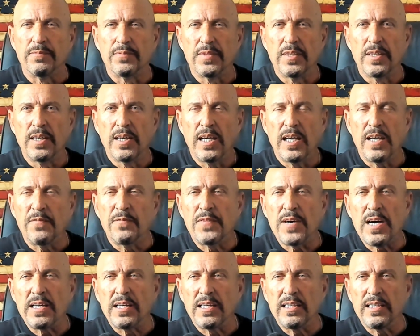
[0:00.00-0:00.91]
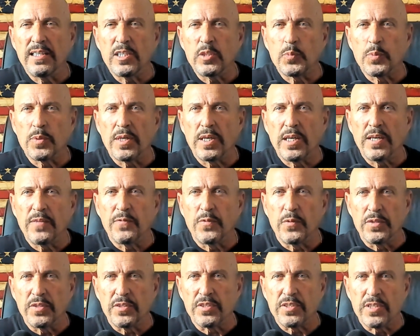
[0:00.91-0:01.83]
And finally, let's pray for
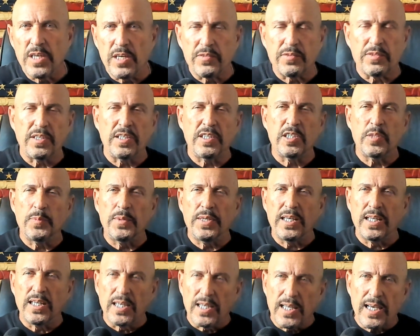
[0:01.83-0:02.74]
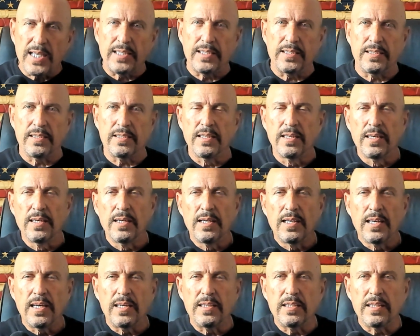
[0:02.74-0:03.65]
this country to be enlightened
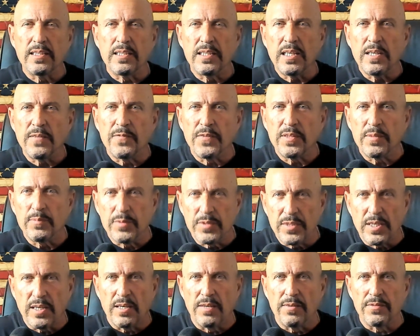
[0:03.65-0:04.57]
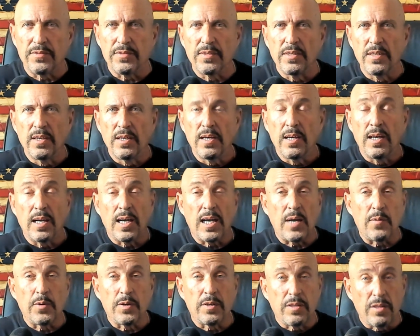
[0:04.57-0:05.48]
and to think for themselves. I
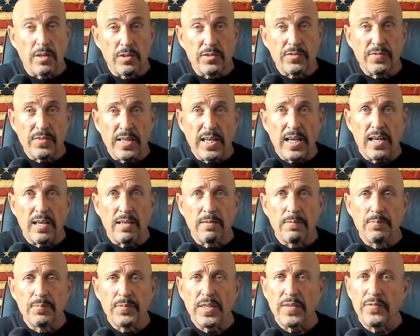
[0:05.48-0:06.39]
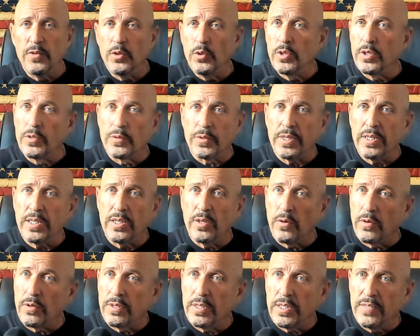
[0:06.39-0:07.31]
will close for now. If you agree
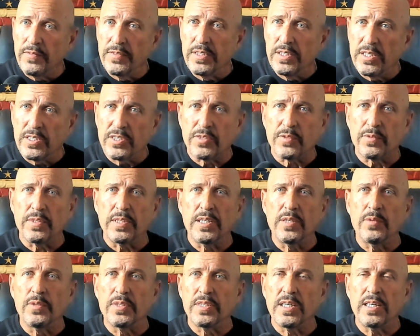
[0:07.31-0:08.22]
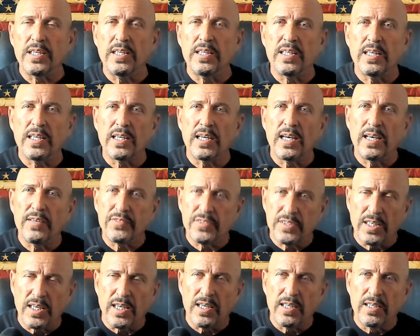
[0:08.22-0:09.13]
or even disagree with anything I have
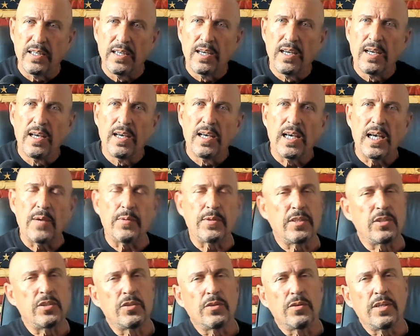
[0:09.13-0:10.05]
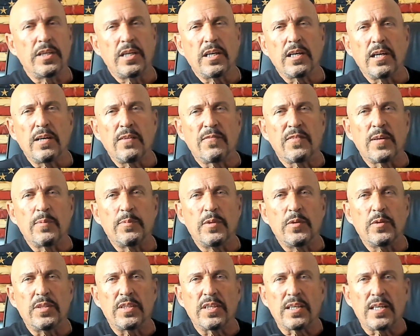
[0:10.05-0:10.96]
said, I would enjoy hearing from you
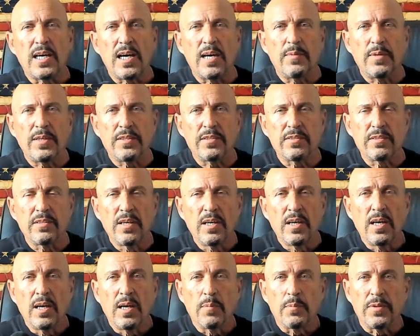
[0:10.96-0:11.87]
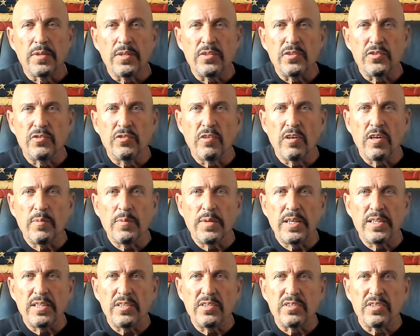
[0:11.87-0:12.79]
in the comments. Please join me in
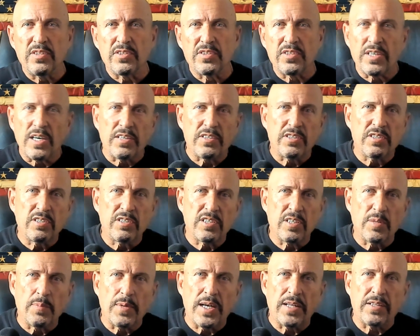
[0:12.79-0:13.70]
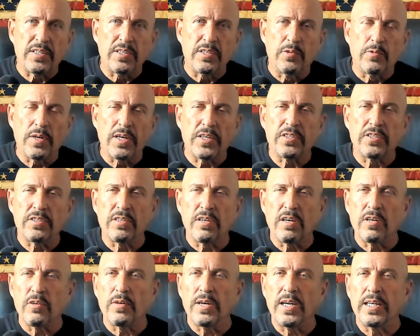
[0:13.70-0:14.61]
these discussions about the direction our
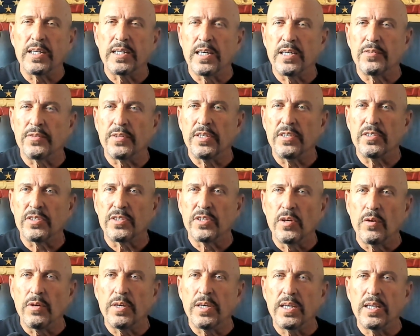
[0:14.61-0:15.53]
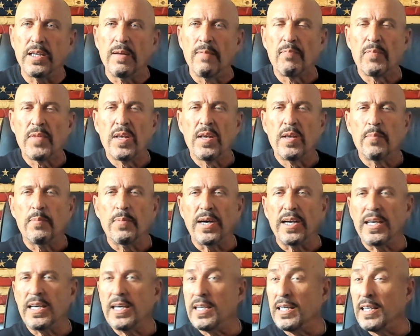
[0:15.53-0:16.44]
great country is going by
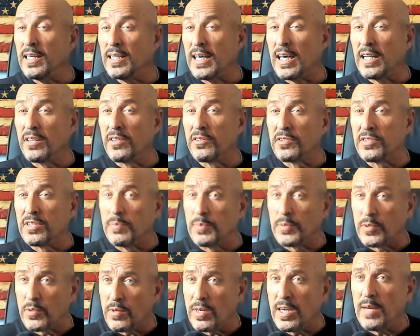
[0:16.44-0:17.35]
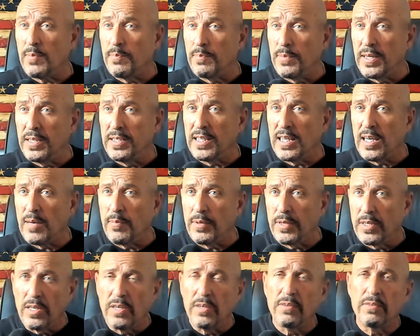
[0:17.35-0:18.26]
hitting that little subscribe button down
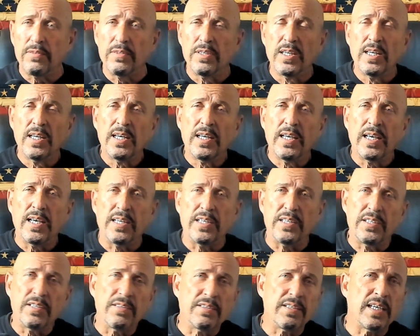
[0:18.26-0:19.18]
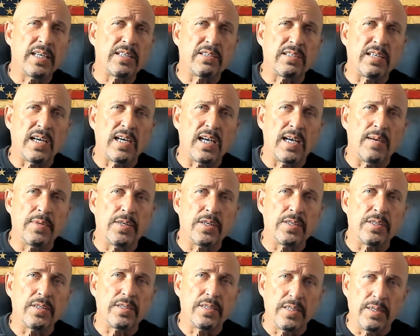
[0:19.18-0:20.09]
below. And until next time,
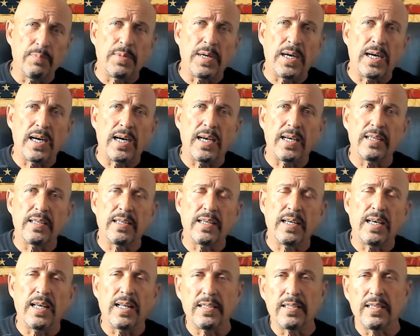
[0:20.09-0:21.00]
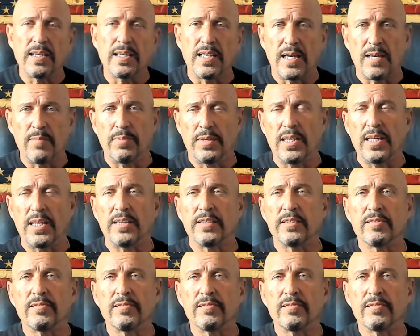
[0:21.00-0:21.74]
goodbye and God bless.